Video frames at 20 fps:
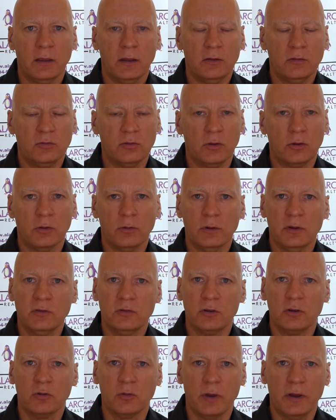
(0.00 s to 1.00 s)
And so there
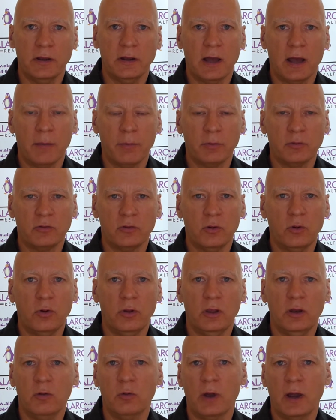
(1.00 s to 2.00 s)
is a great
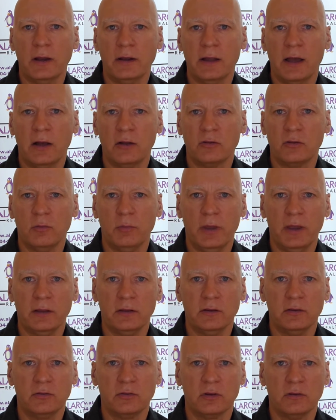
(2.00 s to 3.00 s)
opportunity right now to
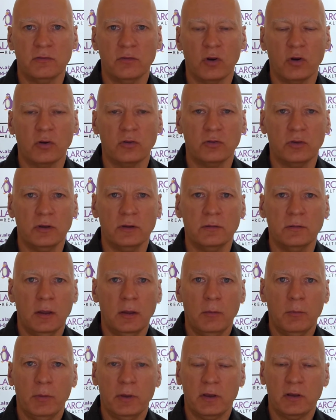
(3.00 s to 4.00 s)
make this conversion,
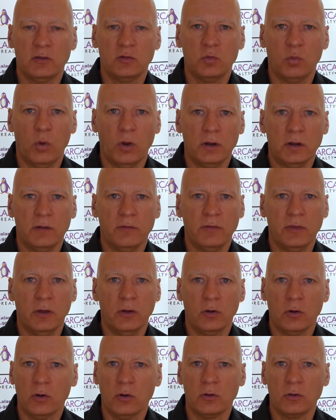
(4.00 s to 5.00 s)
because one of
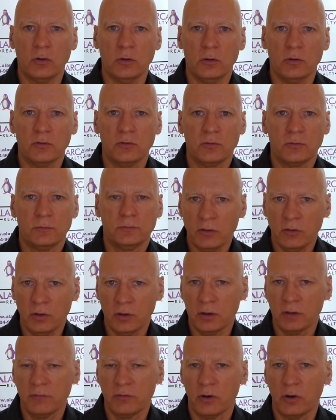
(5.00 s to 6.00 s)
the hurdles
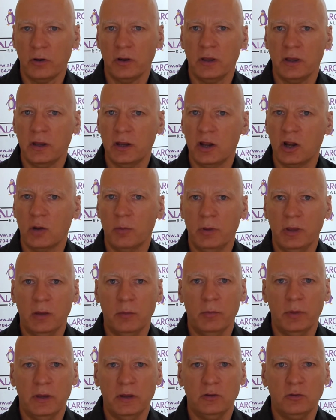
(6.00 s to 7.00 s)
to converting an
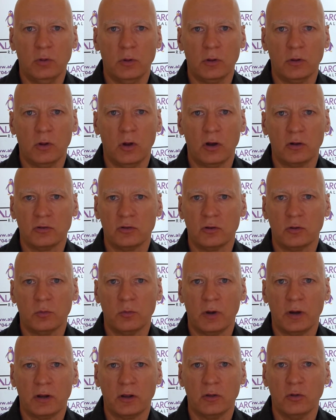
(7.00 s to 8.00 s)
Airbnb to a
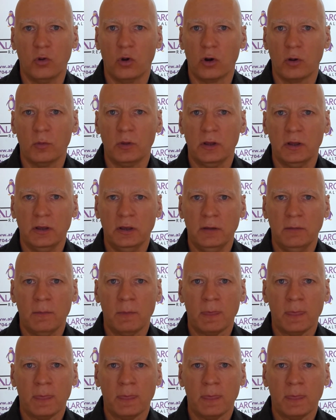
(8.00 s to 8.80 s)
long-term rental normally